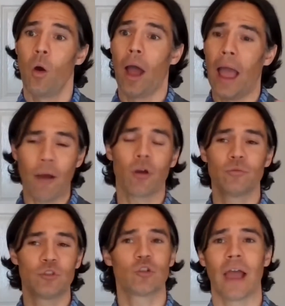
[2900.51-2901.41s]
How
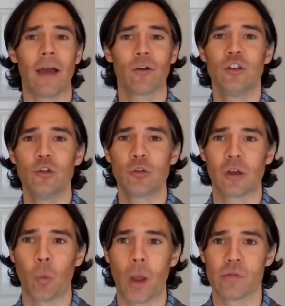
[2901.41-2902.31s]
can you get
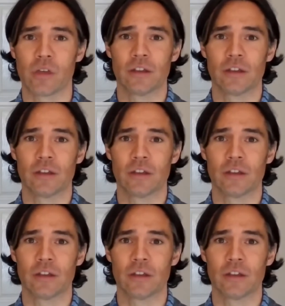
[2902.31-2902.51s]
away with it?